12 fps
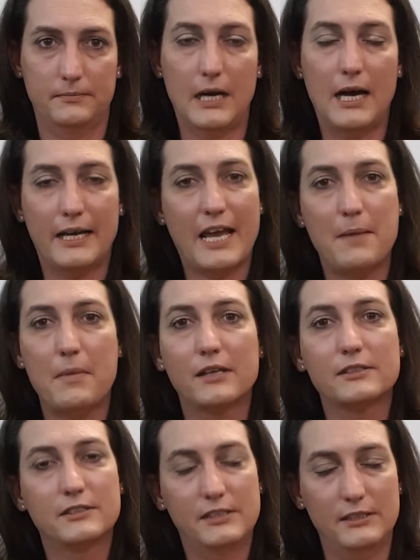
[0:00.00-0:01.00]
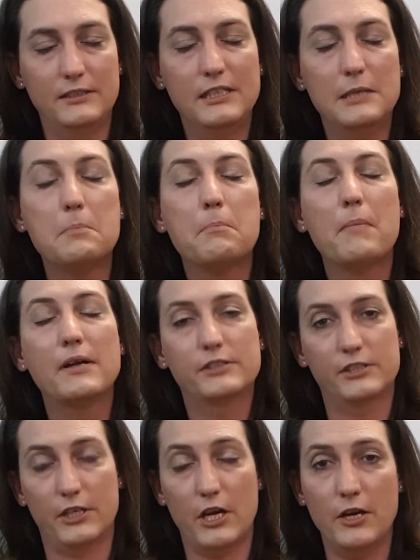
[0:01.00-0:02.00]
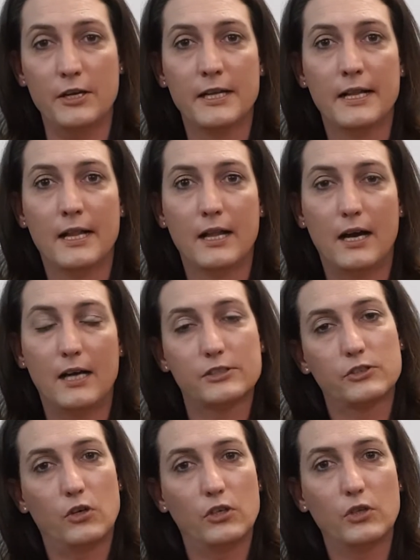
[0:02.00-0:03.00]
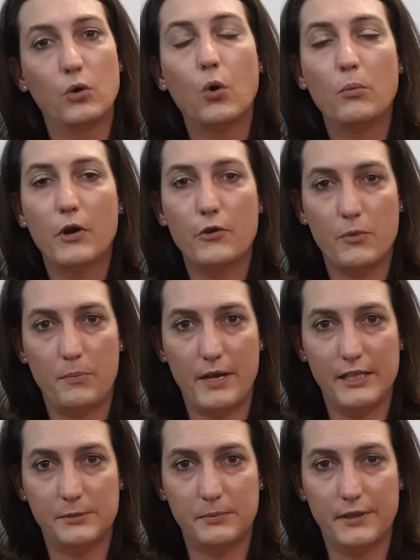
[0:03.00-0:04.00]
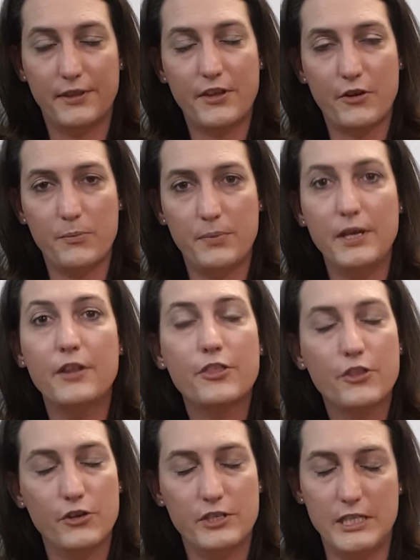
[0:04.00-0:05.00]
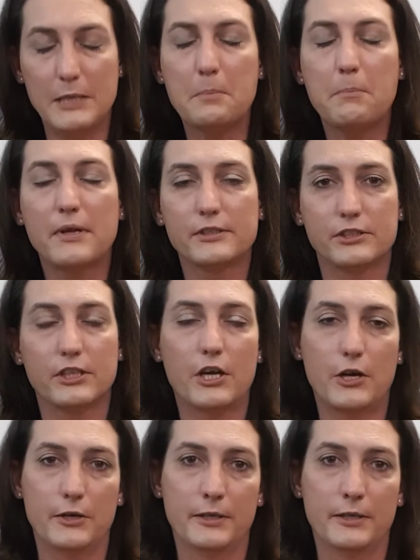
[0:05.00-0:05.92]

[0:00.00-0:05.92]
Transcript: I came out 16 months ago. I started hormone replacement therapy 13 months ago.